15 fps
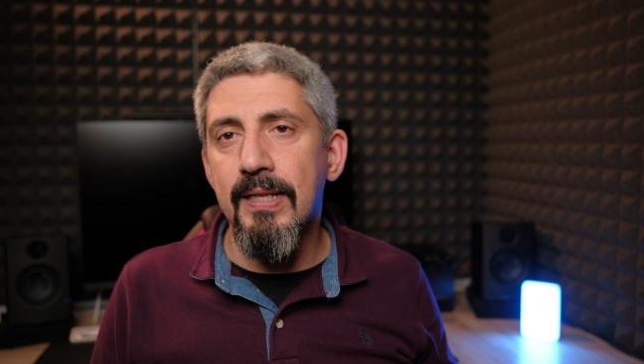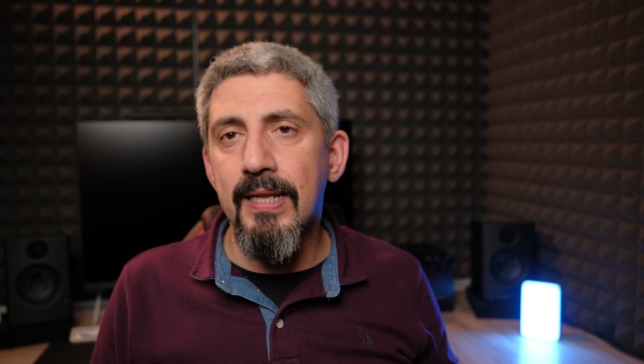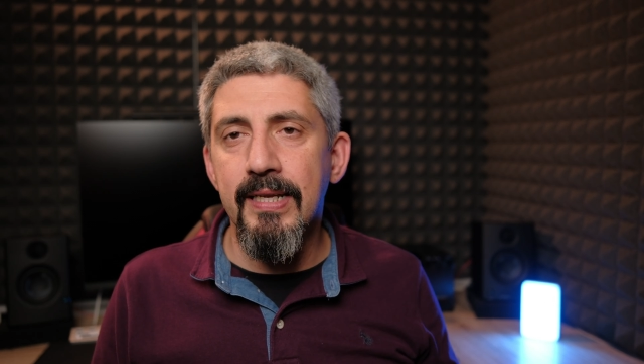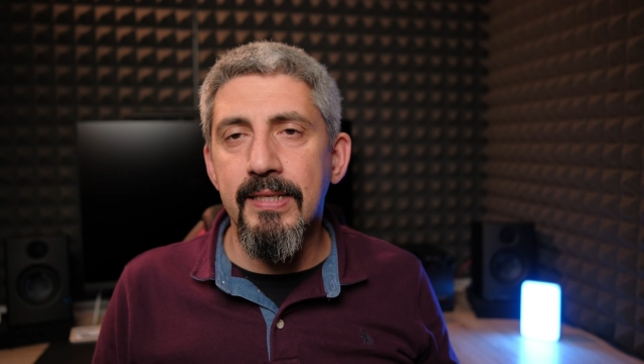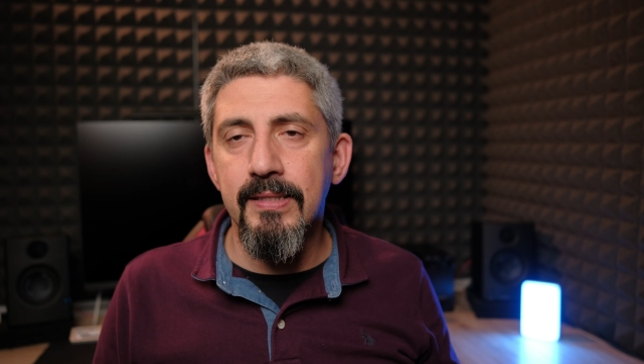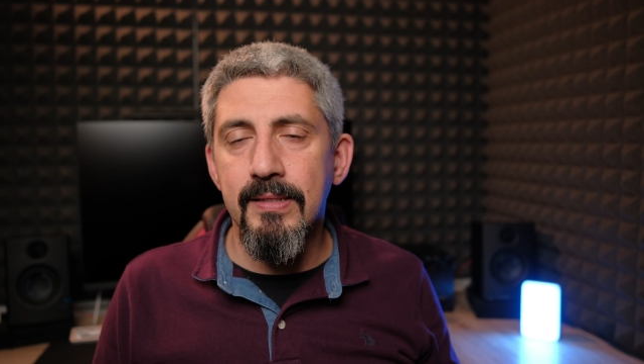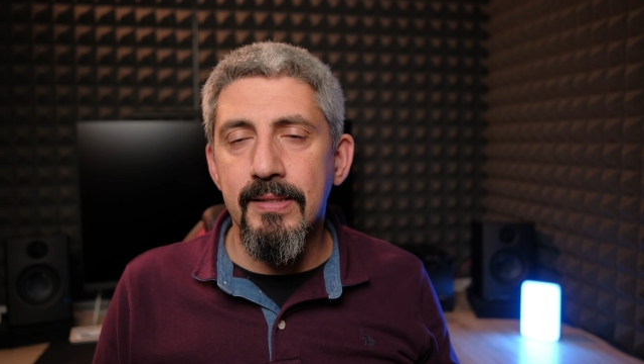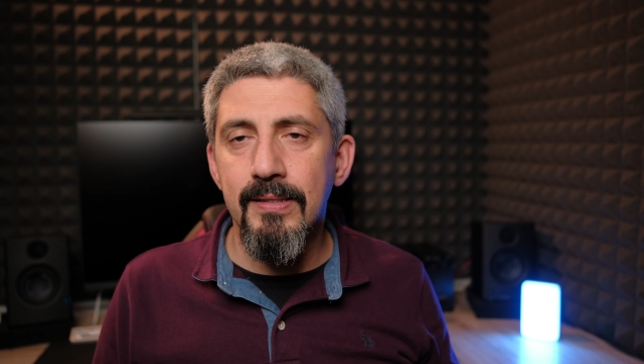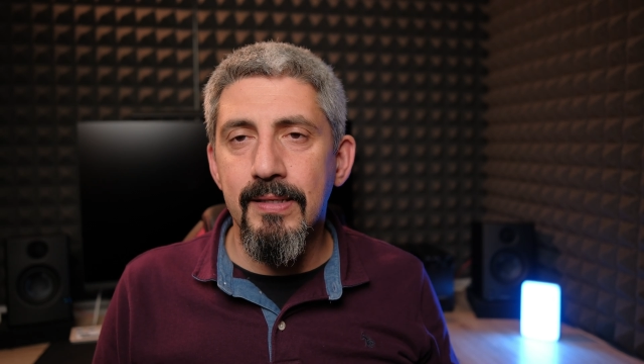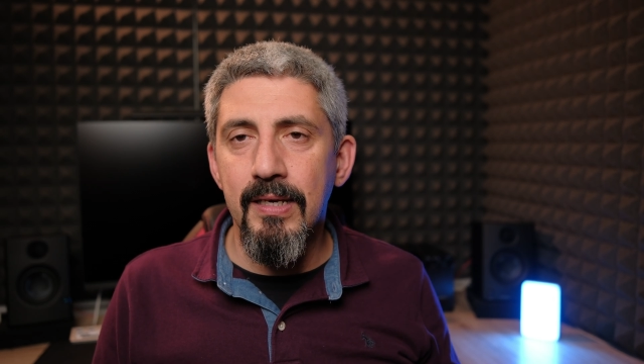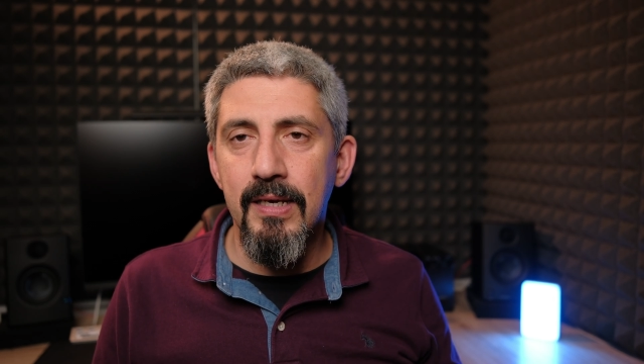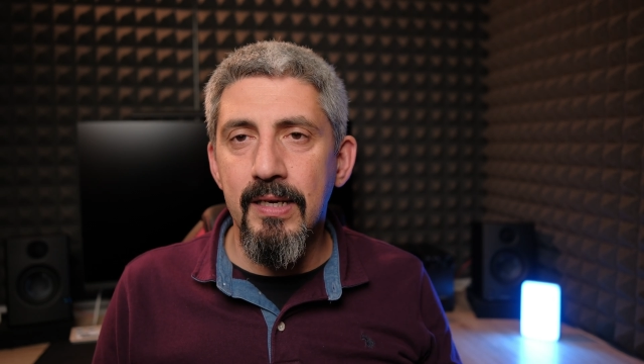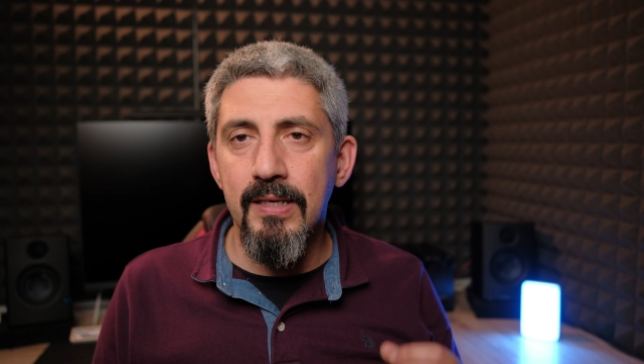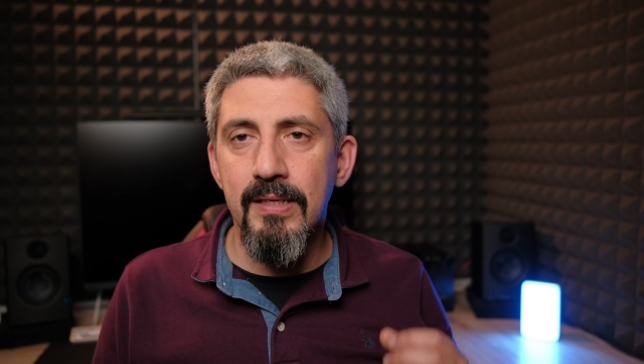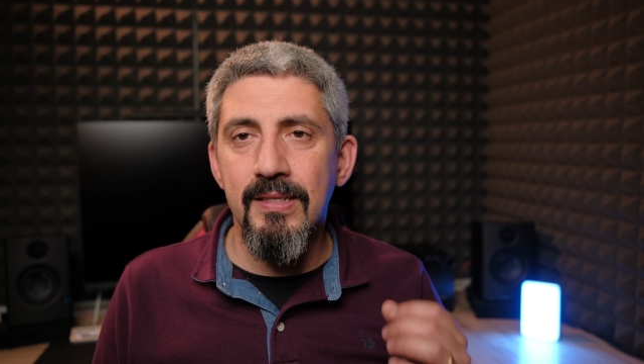lens
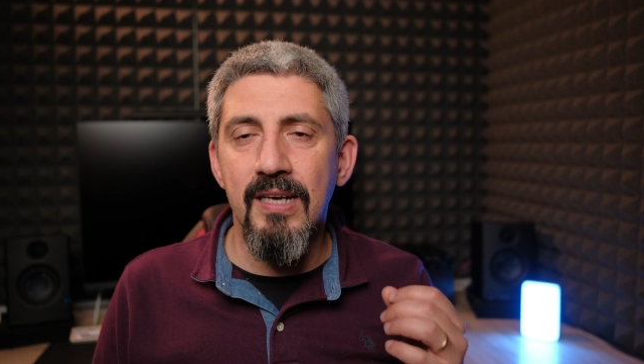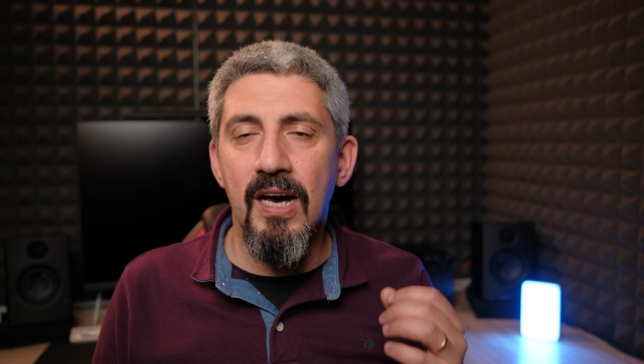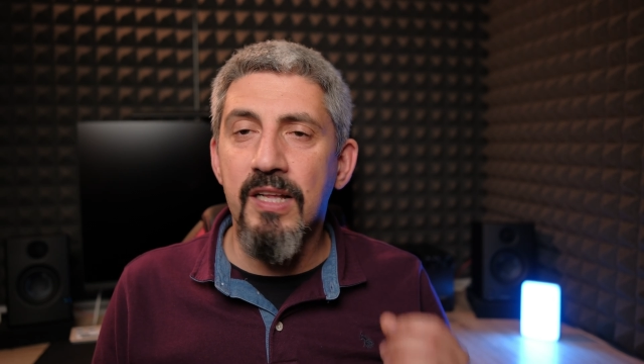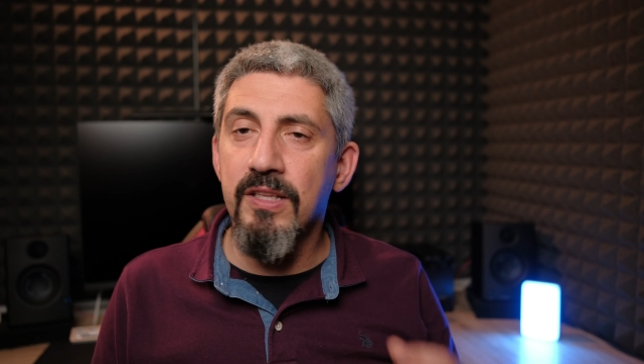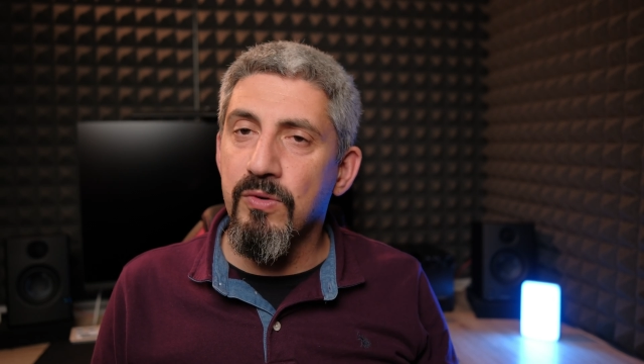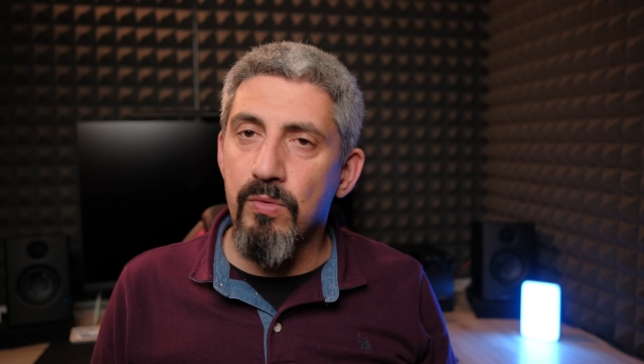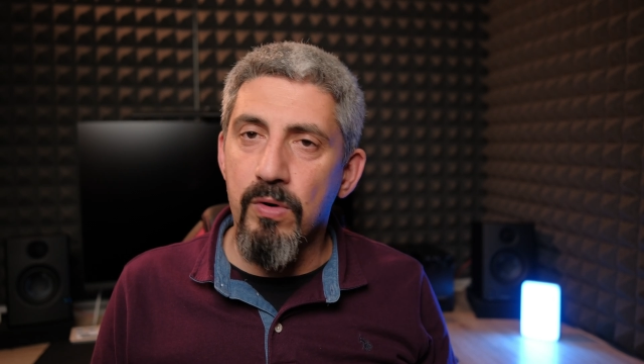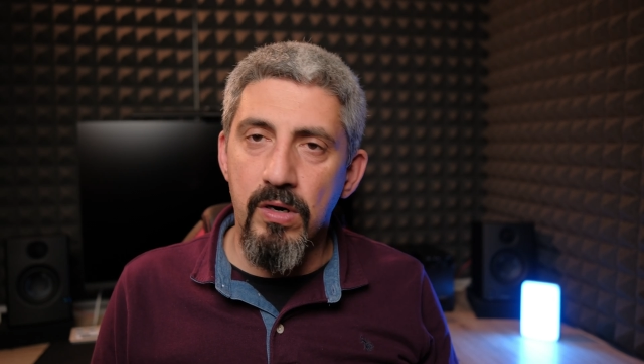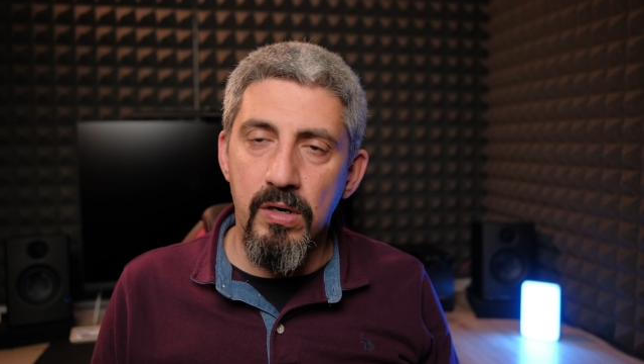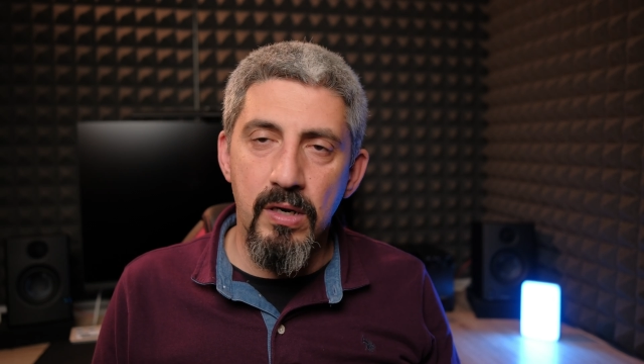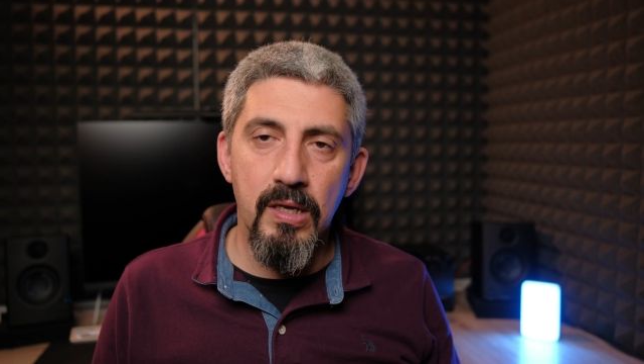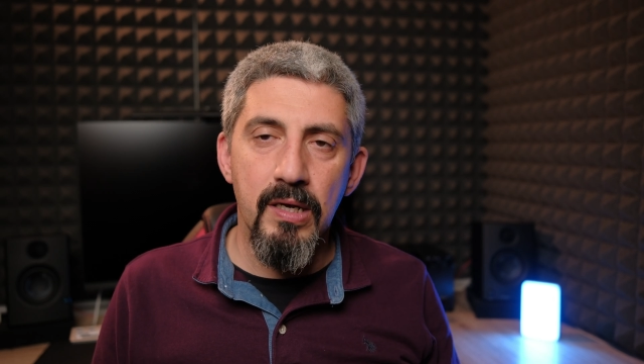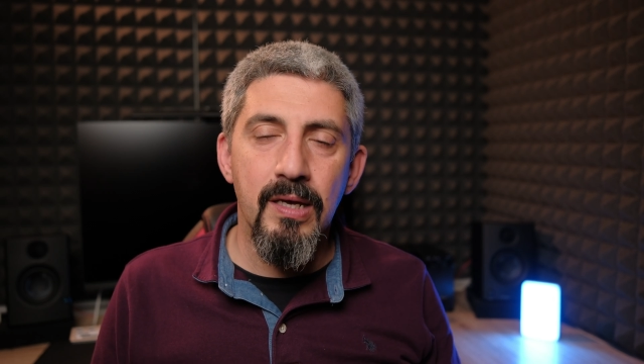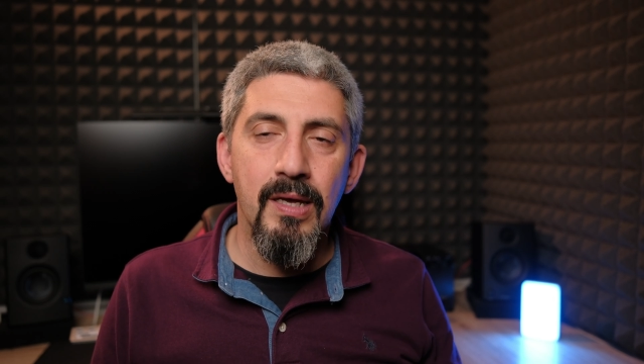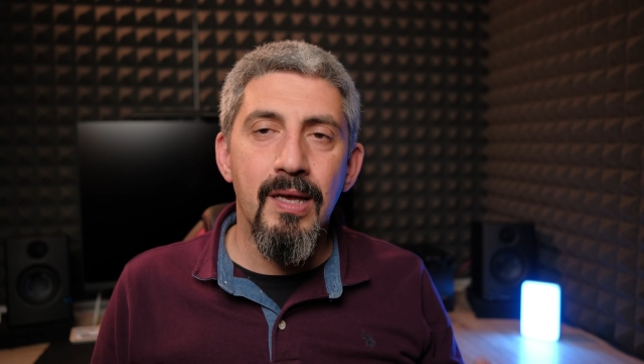is otherworldly.